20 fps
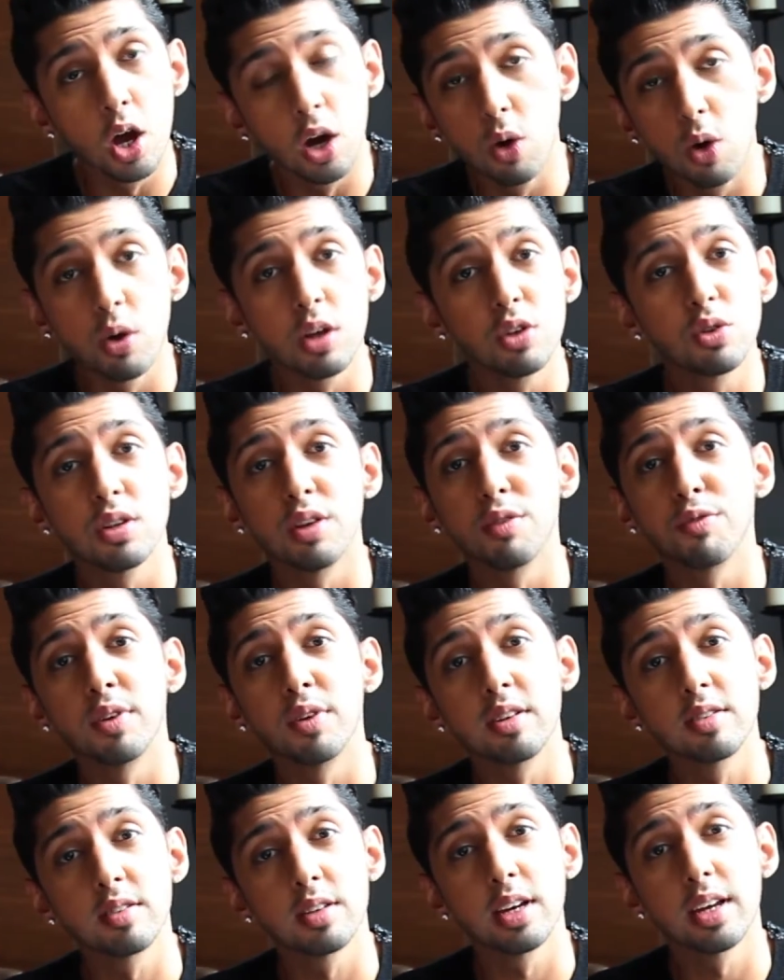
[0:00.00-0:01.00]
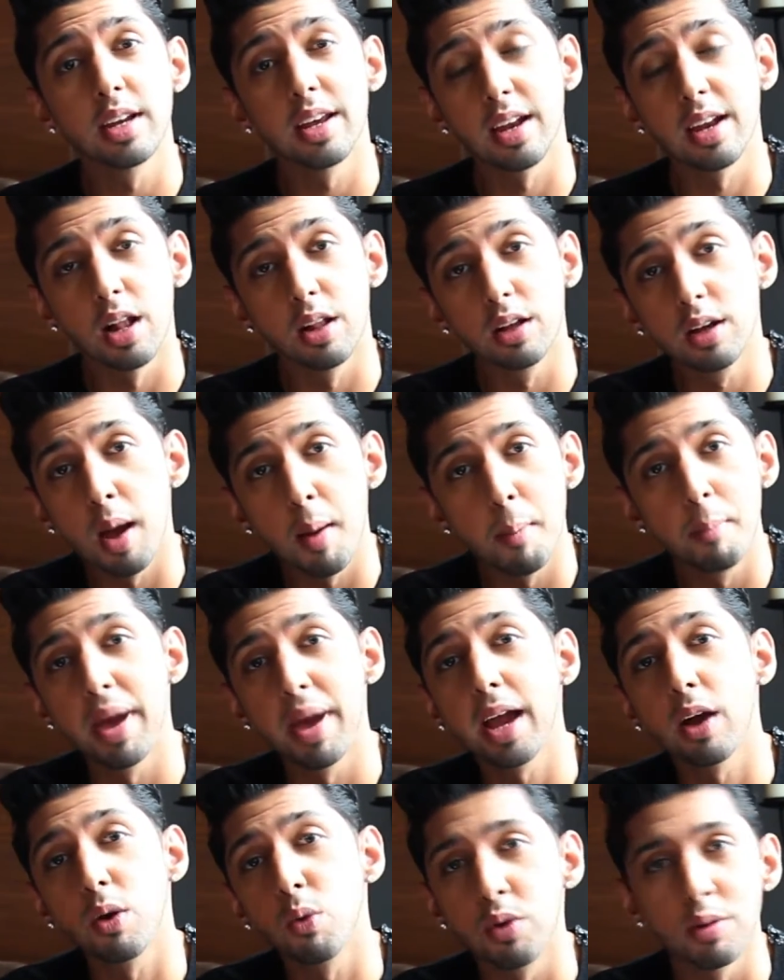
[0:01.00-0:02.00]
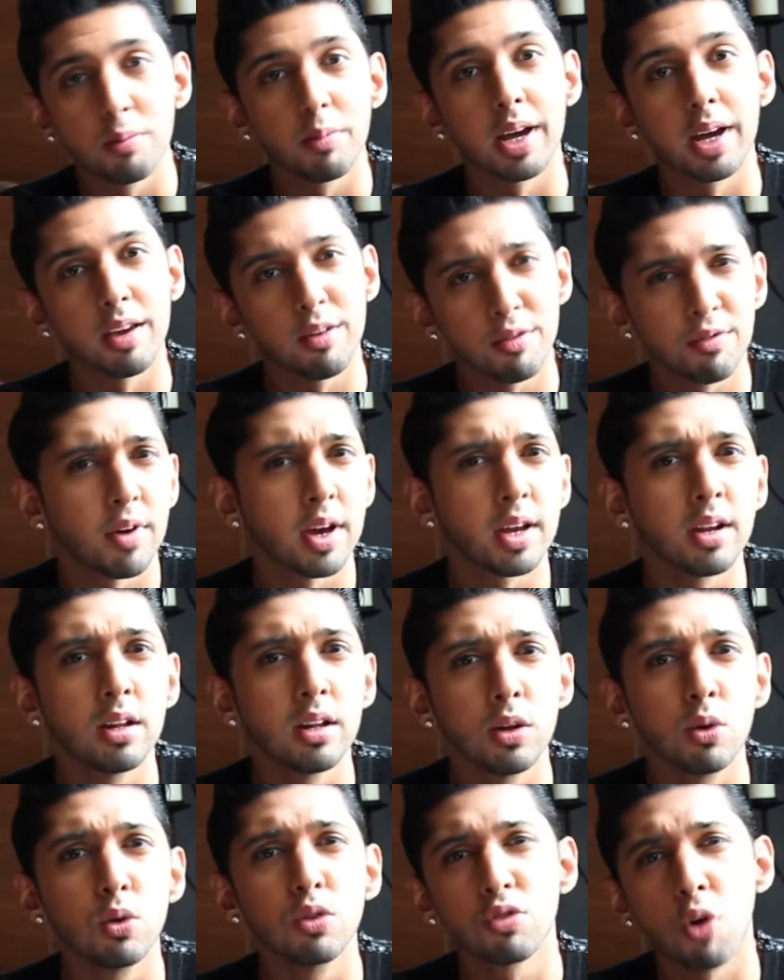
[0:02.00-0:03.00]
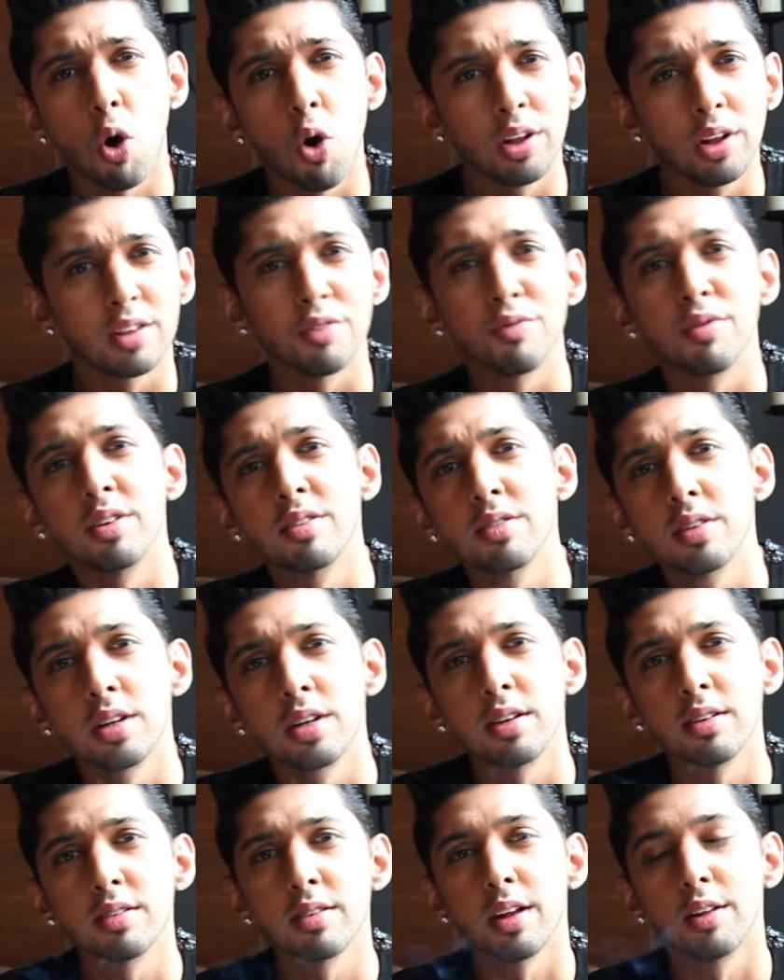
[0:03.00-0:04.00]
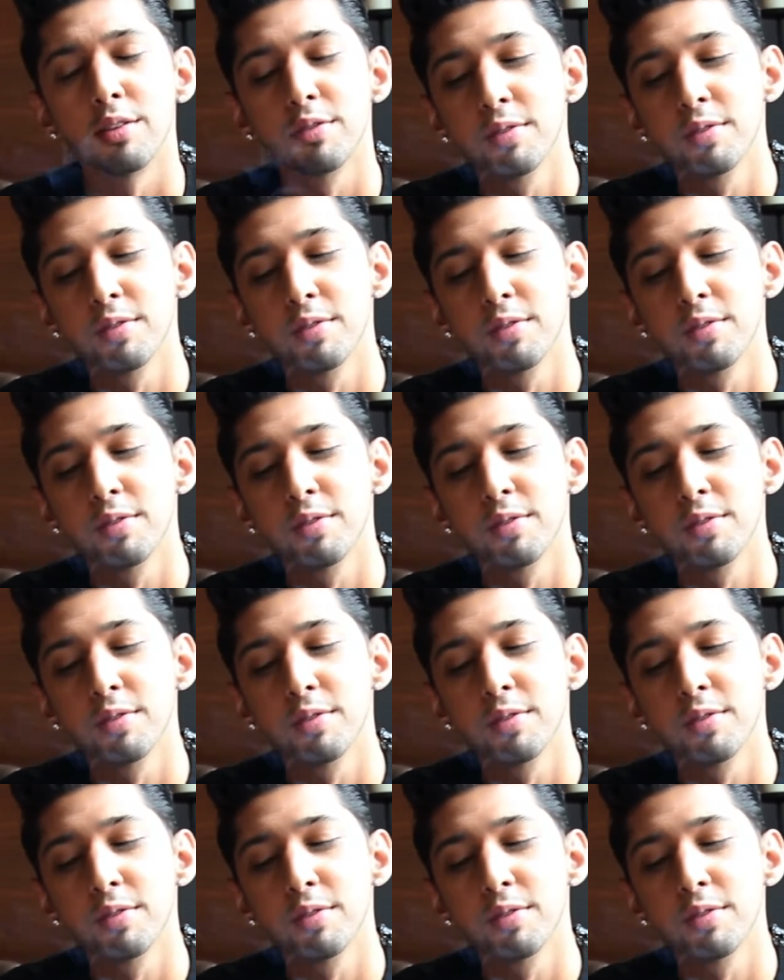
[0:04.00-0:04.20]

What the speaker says: go into the first third, and I'll come back with my final notes on the first third itself.